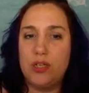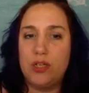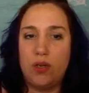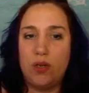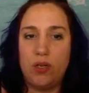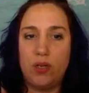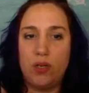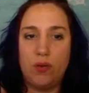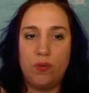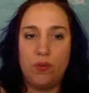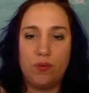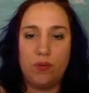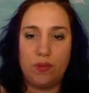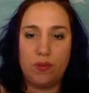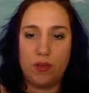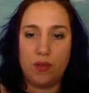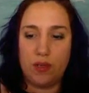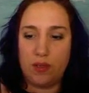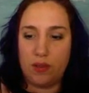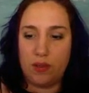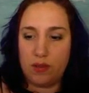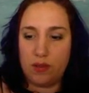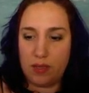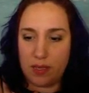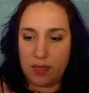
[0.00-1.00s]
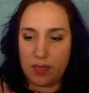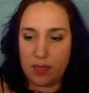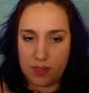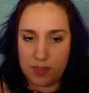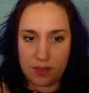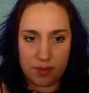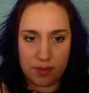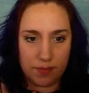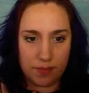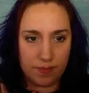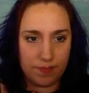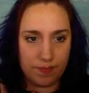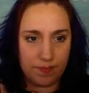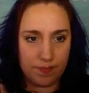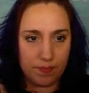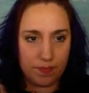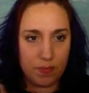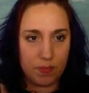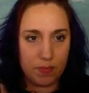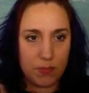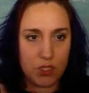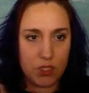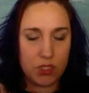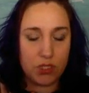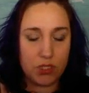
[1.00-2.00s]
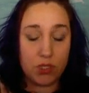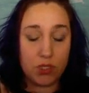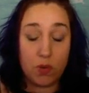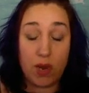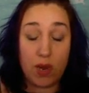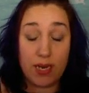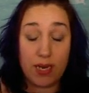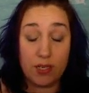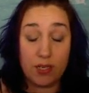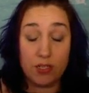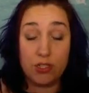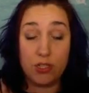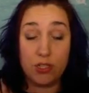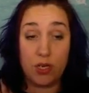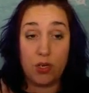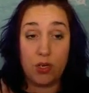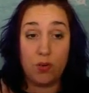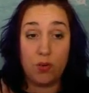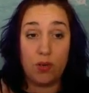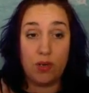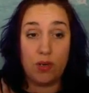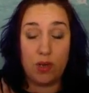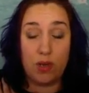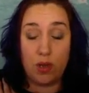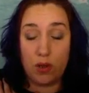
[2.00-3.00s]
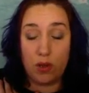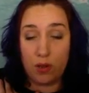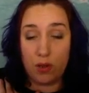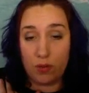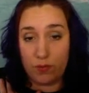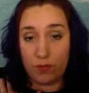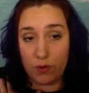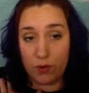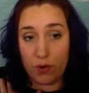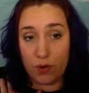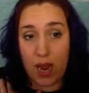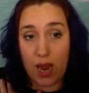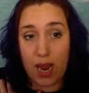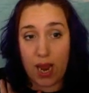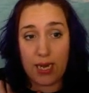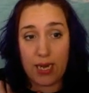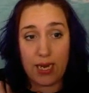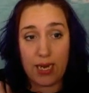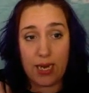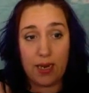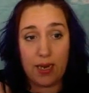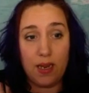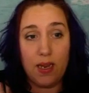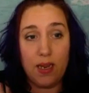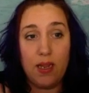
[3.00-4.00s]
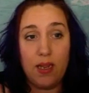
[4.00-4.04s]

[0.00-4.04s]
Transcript: you this, just so I can show you a variety.